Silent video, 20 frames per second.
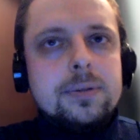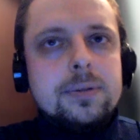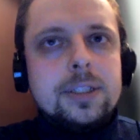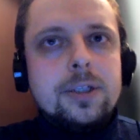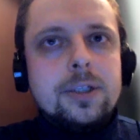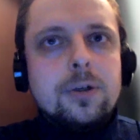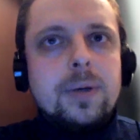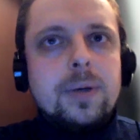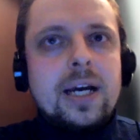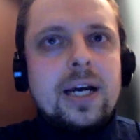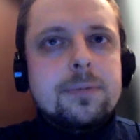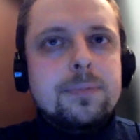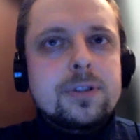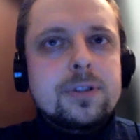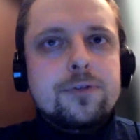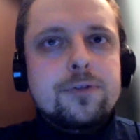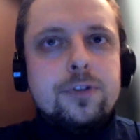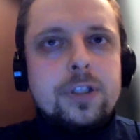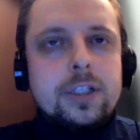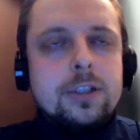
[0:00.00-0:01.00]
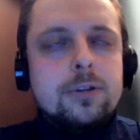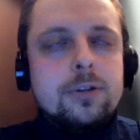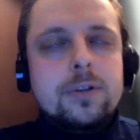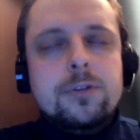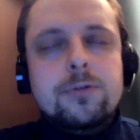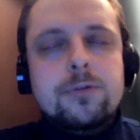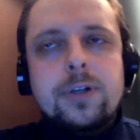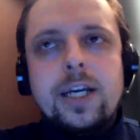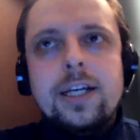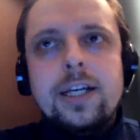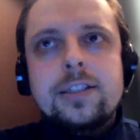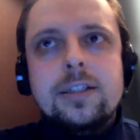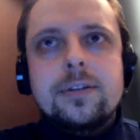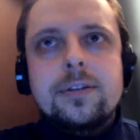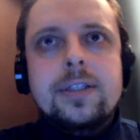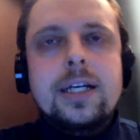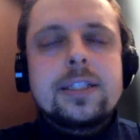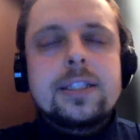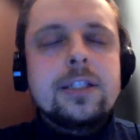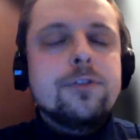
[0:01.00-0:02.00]
you know atmosphere or
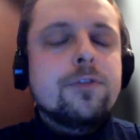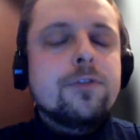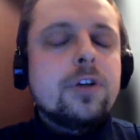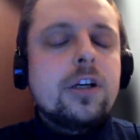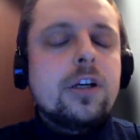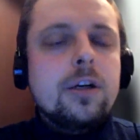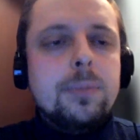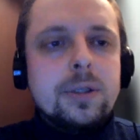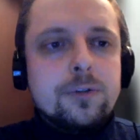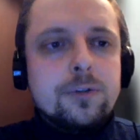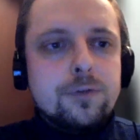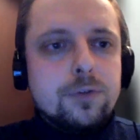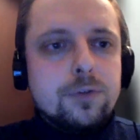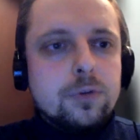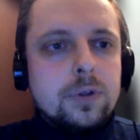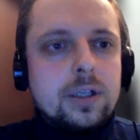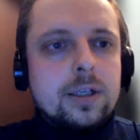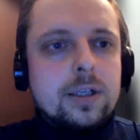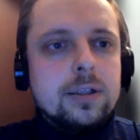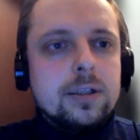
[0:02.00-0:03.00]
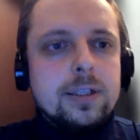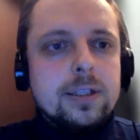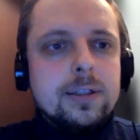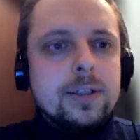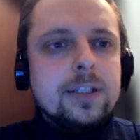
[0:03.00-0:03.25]
creating that environment for uh,